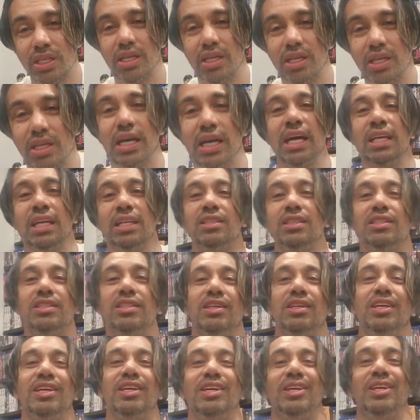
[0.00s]
And
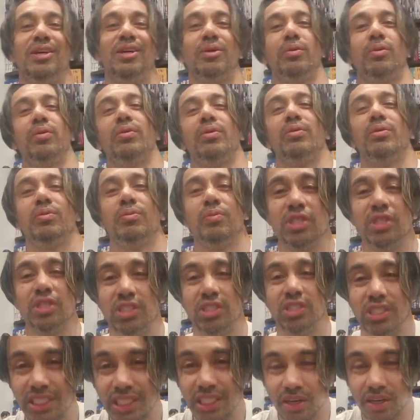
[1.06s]
when
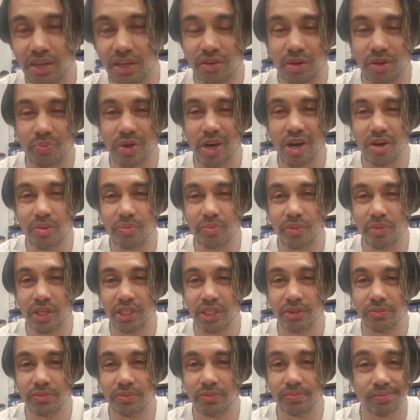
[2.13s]
she's in her
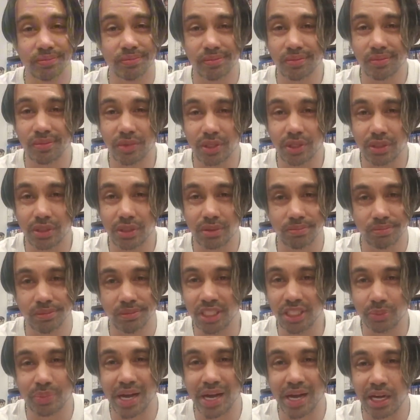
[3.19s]
apartment,
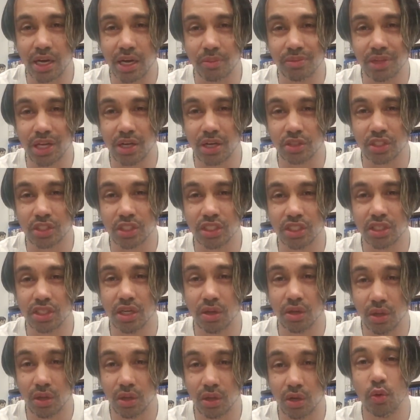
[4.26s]
these backup dancers
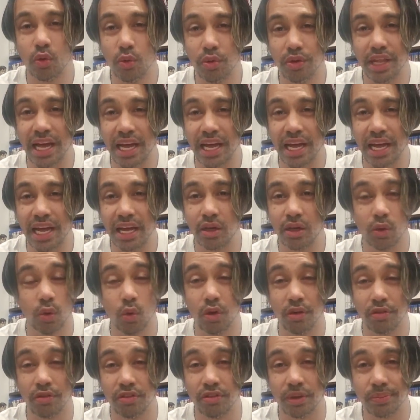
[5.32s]
are all there,
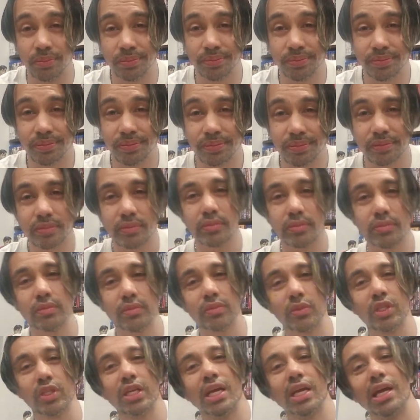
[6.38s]
all of them,
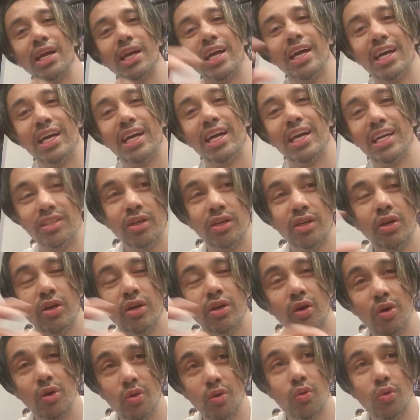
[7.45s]
and
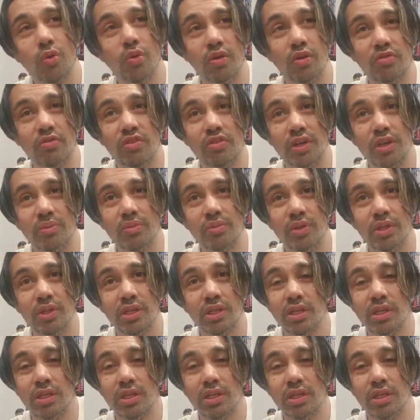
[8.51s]
all of them